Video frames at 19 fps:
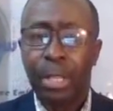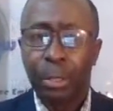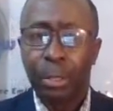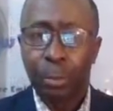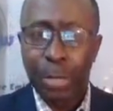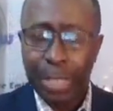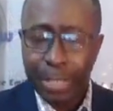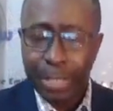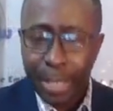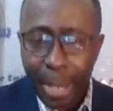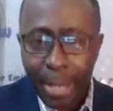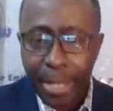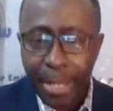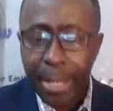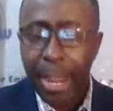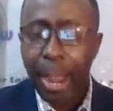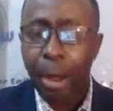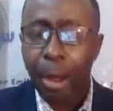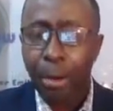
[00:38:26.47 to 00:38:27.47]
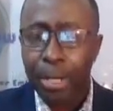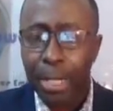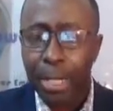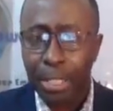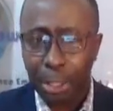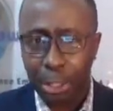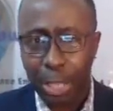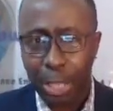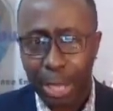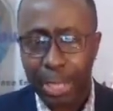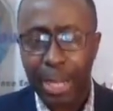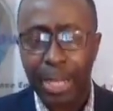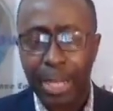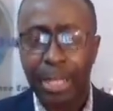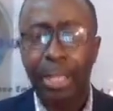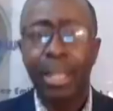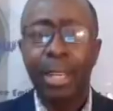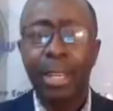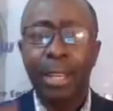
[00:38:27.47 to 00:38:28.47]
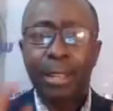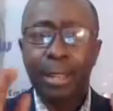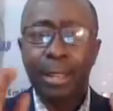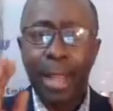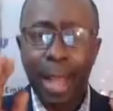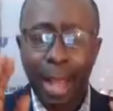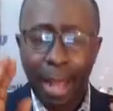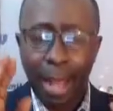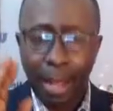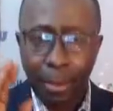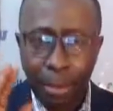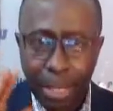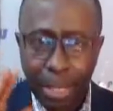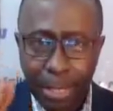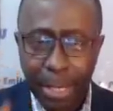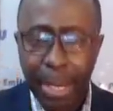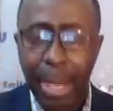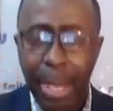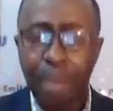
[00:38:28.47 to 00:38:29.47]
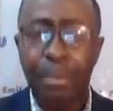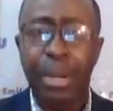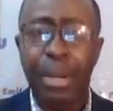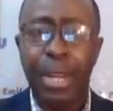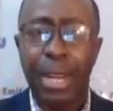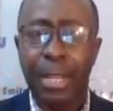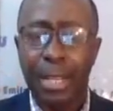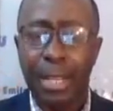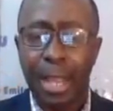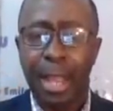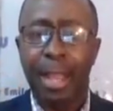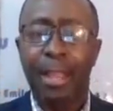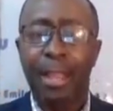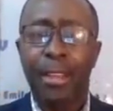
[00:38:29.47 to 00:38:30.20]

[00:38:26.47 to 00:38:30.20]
We say here on this channel, the retired brigadier,